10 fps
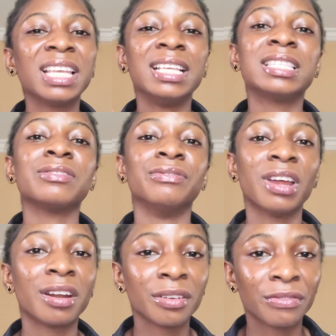It's
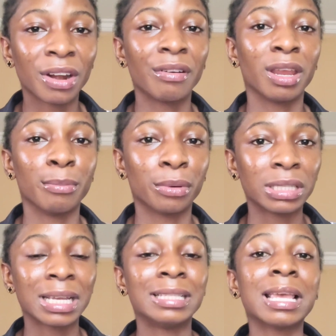very, very
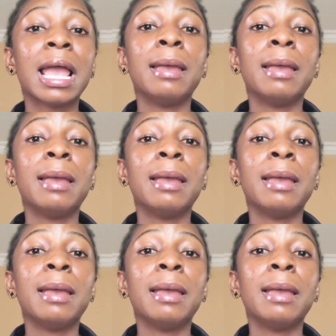important.